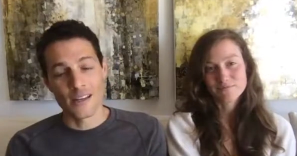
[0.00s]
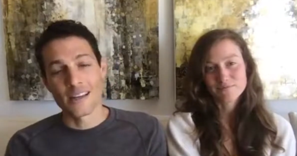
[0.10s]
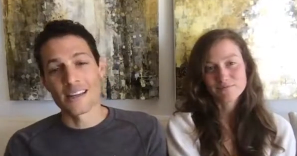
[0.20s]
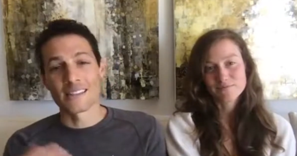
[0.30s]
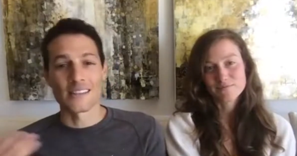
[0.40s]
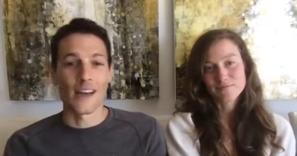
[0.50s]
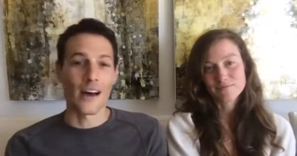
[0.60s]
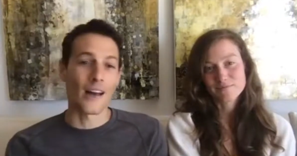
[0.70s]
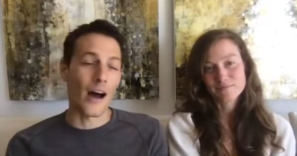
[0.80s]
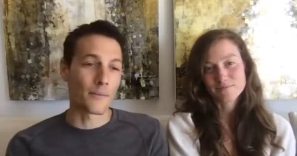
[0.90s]
Speaker 1: It's
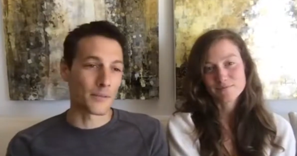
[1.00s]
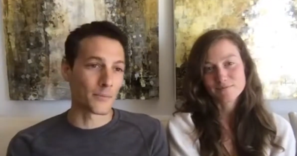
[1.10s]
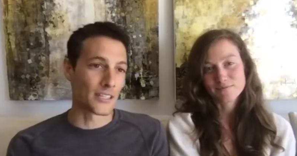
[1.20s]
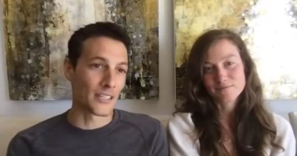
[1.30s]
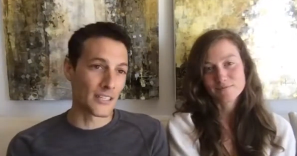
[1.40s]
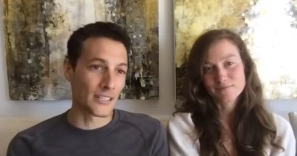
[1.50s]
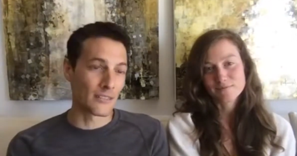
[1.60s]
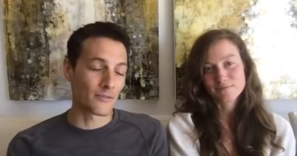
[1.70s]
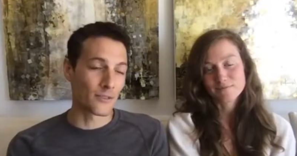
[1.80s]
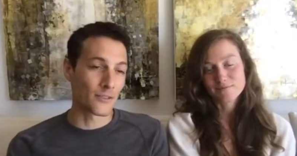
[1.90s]
not optimally healing
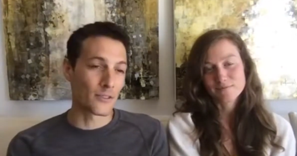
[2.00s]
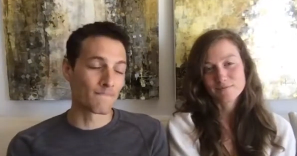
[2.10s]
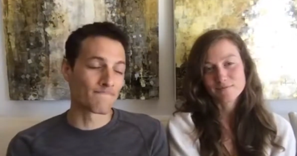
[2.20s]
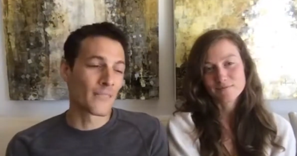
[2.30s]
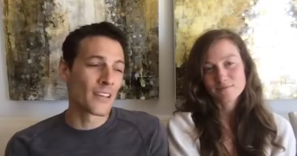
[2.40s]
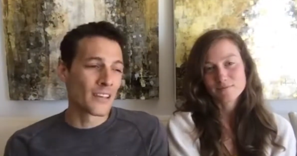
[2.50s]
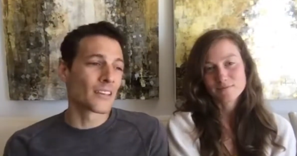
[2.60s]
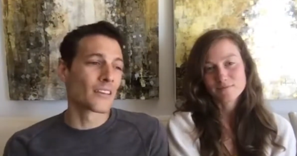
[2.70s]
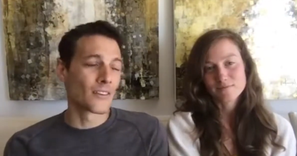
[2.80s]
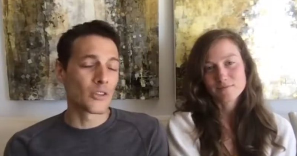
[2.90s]
food.
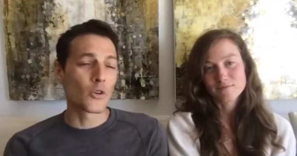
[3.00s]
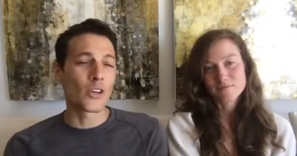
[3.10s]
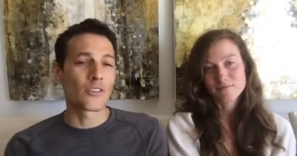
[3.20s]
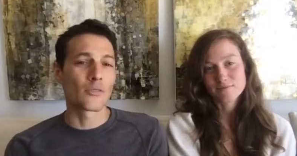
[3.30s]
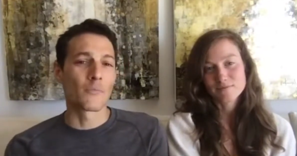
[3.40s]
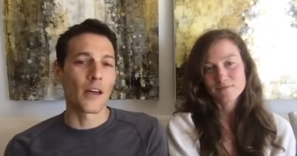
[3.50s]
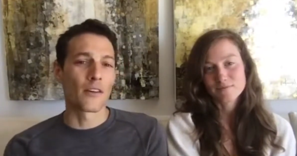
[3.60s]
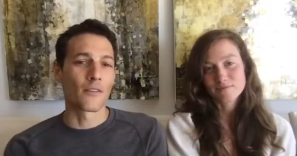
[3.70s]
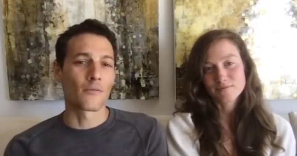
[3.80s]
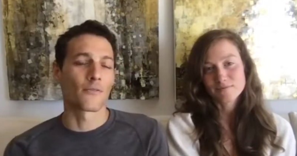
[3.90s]
You know, you can do
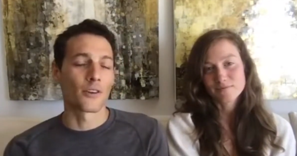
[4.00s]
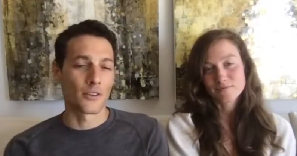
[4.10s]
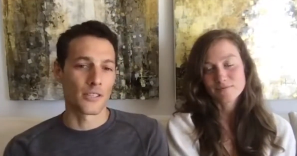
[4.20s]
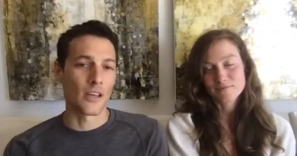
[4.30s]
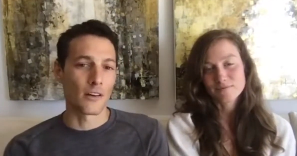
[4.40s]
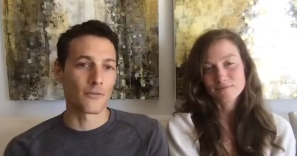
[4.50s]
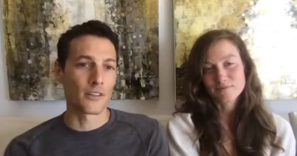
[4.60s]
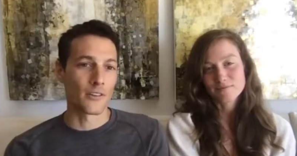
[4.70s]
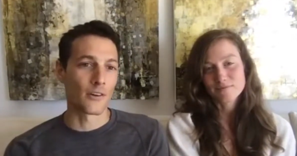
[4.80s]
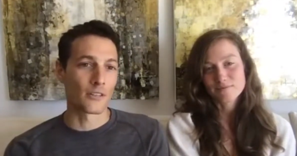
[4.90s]
better for yourself in
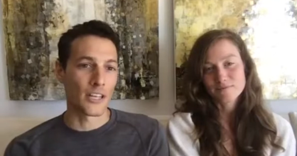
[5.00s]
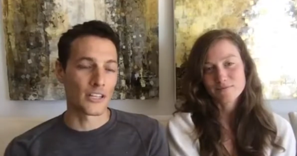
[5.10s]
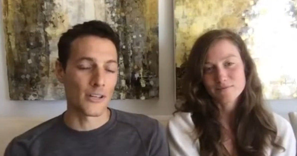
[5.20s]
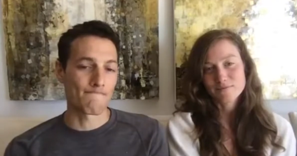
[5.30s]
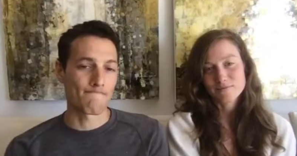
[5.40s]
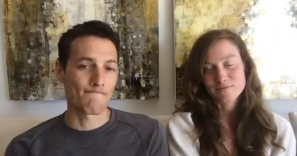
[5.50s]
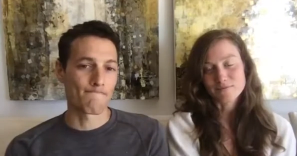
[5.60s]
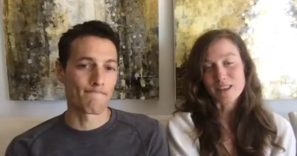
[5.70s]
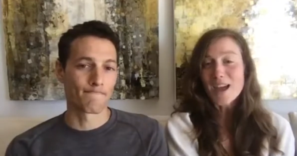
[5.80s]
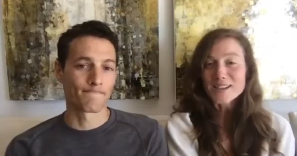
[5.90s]
your own kitchen.
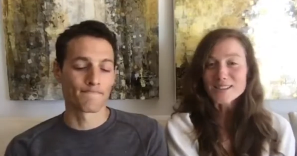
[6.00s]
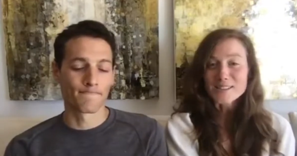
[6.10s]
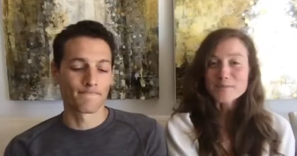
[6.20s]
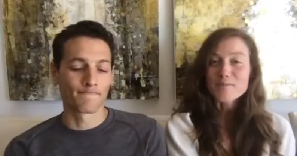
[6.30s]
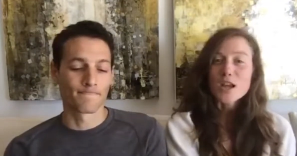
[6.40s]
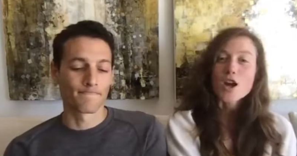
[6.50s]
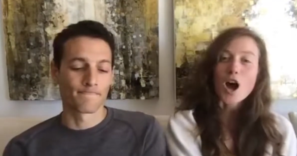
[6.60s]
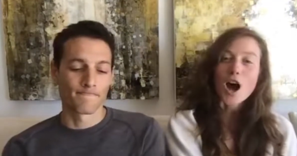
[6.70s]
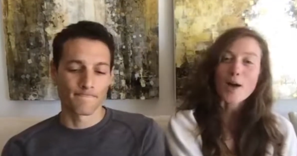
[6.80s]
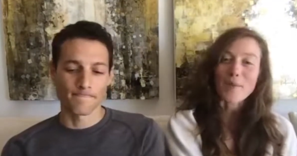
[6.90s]
Speaker 2: Yes.
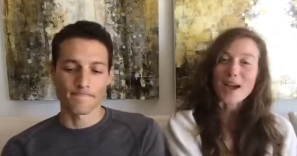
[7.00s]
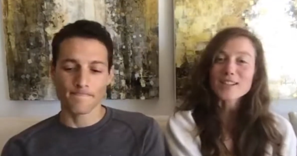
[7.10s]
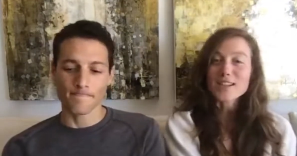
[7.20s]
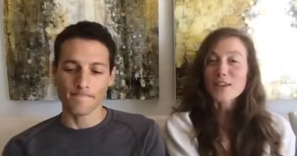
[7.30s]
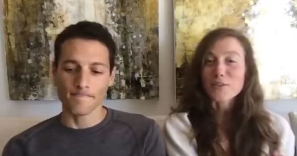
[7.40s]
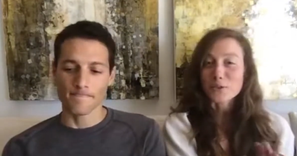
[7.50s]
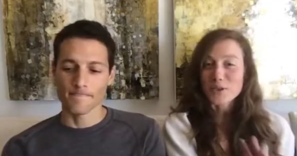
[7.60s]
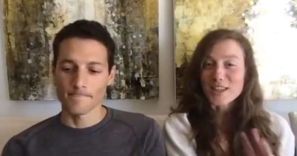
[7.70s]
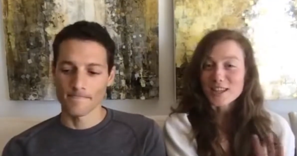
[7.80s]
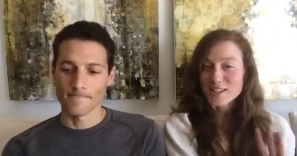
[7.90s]
Um, I actually have three
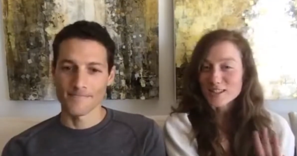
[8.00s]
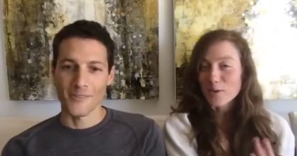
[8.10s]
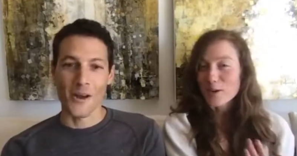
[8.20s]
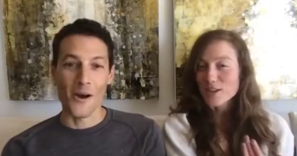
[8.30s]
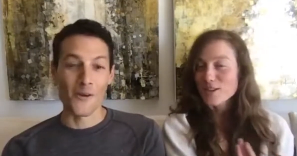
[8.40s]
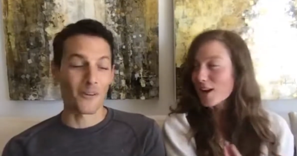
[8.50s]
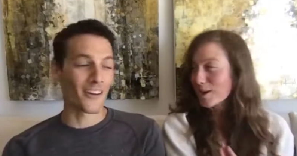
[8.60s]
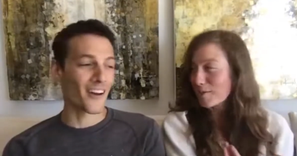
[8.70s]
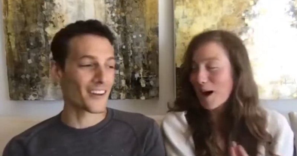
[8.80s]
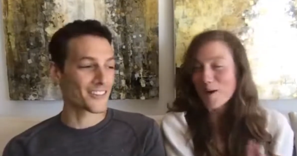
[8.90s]
things I want
Speaker 1: to oh, talk
Speaker 2: gosh.
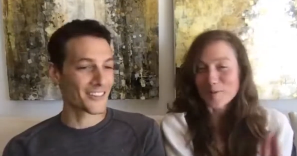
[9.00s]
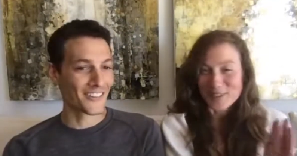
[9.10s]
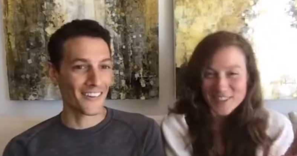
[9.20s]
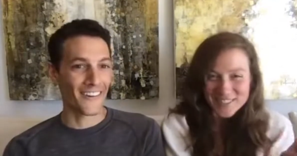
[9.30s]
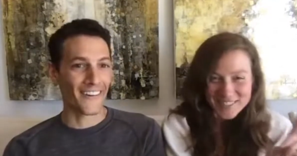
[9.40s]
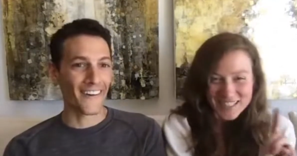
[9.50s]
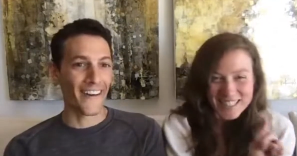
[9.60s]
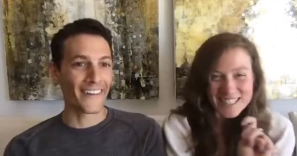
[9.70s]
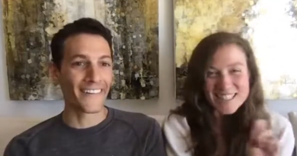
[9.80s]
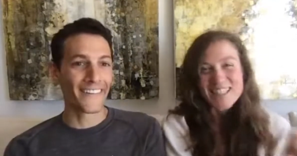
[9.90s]
about briefly.
Speaker 1: All right.
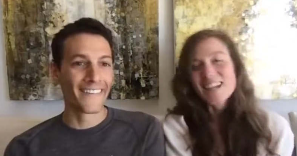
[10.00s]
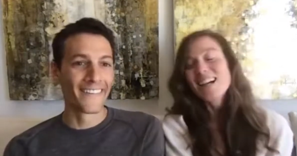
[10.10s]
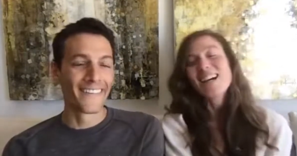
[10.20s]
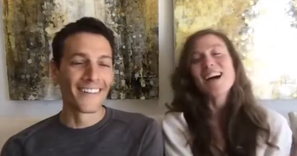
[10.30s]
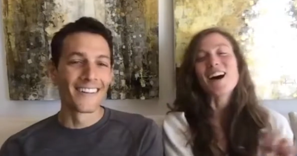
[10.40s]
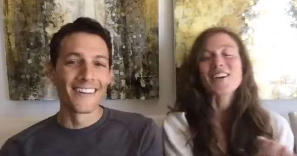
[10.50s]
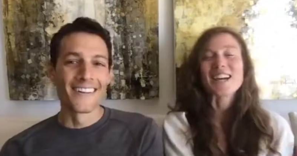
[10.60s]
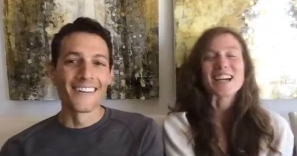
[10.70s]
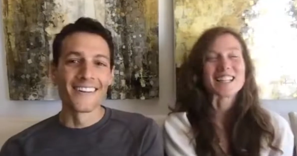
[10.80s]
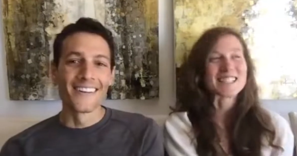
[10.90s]

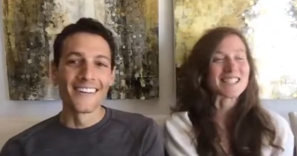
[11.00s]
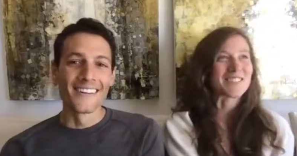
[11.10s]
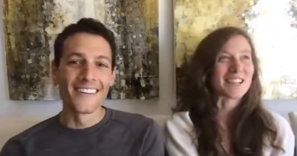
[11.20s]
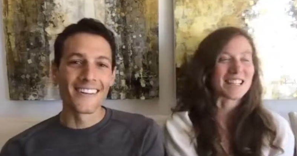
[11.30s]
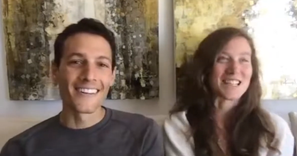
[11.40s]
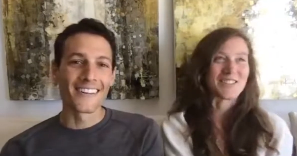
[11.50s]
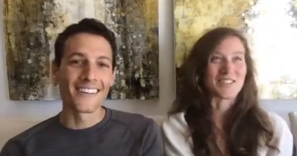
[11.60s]
Speaker 2: Okay, let's see if I can even